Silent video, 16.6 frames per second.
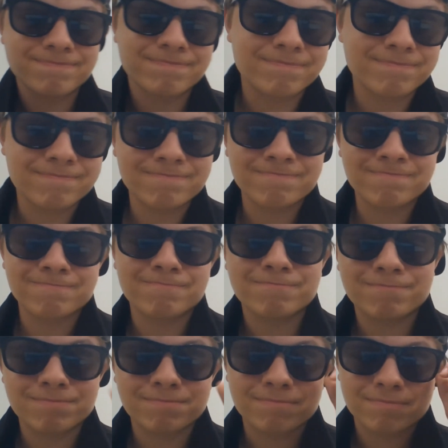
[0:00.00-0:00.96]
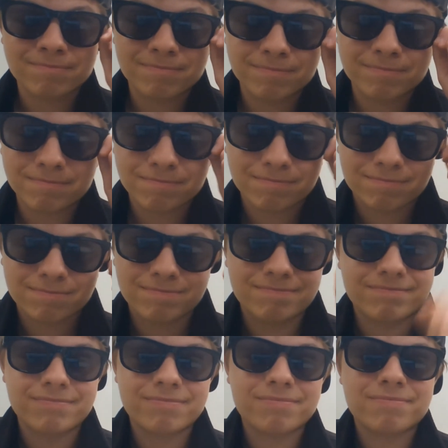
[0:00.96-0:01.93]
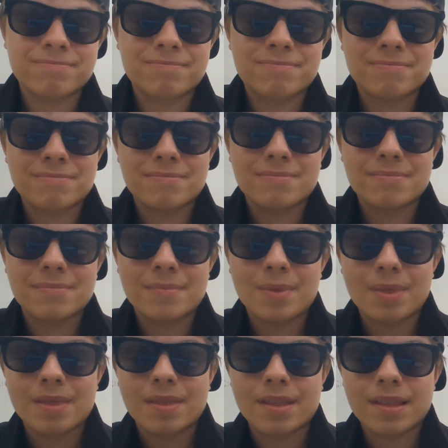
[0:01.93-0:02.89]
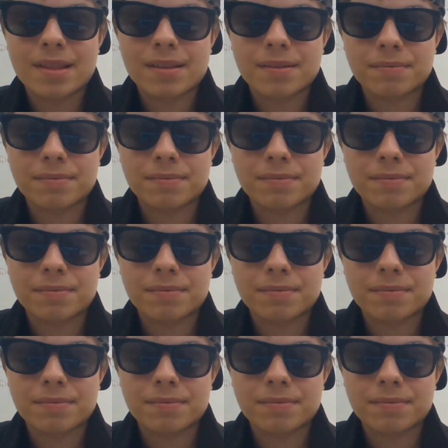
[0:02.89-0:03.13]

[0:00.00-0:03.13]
Nothing is said.